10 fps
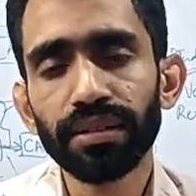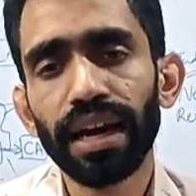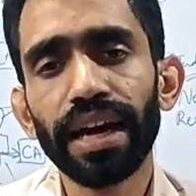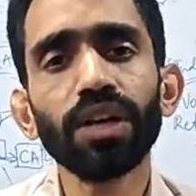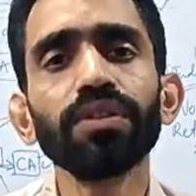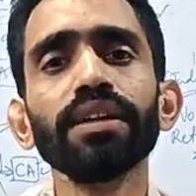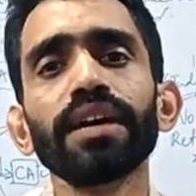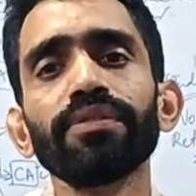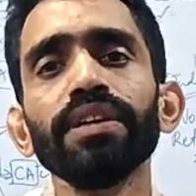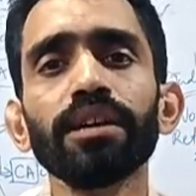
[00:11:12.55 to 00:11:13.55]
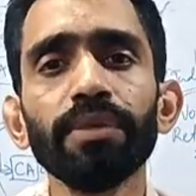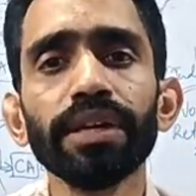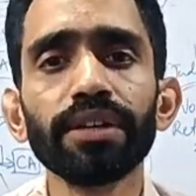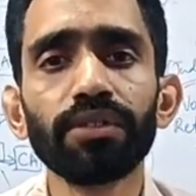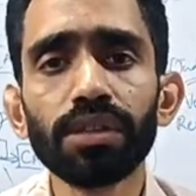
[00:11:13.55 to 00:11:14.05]
The head of the drafting
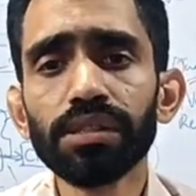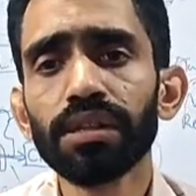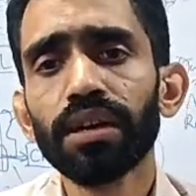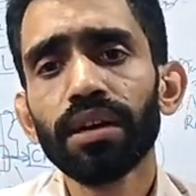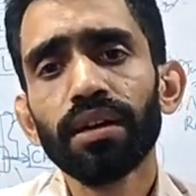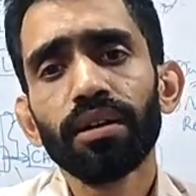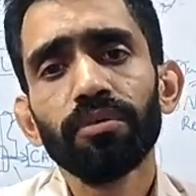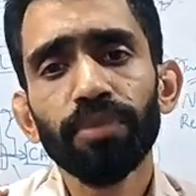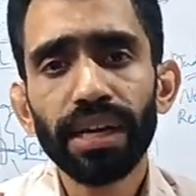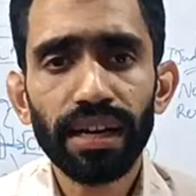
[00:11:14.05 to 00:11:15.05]
committee was B.R.